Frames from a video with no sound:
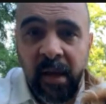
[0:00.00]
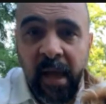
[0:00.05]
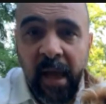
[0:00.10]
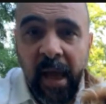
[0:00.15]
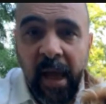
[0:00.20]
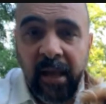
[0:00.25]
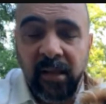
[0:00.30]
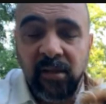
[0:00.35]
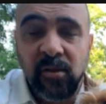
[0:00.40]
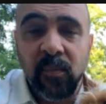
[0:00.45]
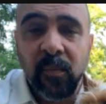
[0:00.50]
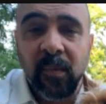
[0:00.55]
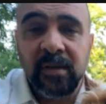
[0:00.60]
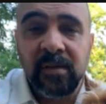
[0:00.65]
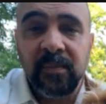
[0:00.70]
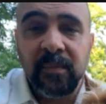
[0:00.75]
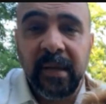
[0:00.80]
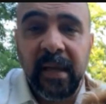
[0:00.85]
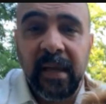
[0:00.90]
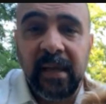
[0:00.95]
And you must
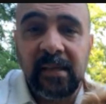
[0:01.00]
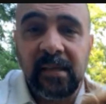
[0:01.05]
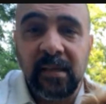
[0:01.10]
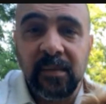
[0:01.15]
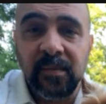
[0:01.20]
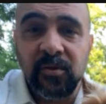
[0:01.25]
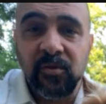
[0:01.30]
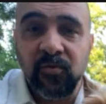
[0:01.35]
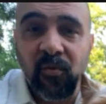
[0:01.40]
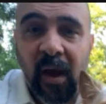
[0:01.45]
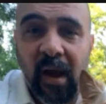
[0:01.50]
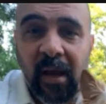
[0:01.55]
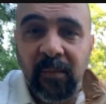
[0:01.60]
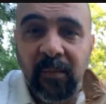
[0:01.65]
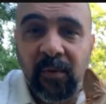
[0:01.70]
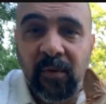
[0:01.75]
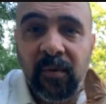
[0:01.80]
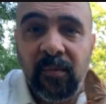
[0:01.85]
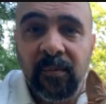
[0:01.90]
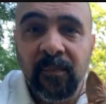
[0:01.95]
be a
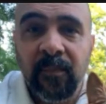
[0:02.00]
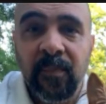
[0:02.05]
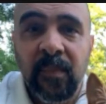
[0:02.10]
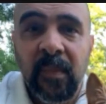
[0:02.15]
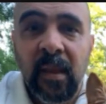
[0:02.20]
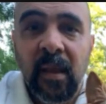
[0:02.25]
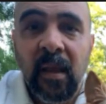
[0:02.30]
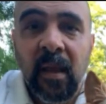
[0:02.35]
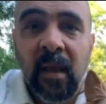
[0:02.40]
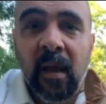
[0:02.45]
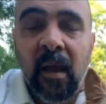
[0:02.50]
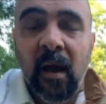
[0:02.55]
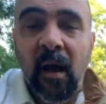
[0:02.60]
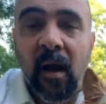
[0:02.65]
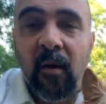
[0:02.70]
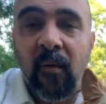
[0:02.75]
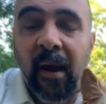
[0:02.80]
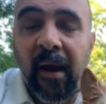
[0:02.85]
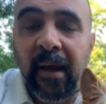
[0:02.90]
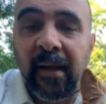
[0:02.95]
subscriber.
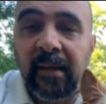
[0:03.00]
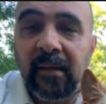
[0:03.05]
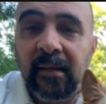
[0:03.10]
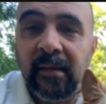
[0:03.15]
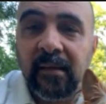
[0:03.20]
All right.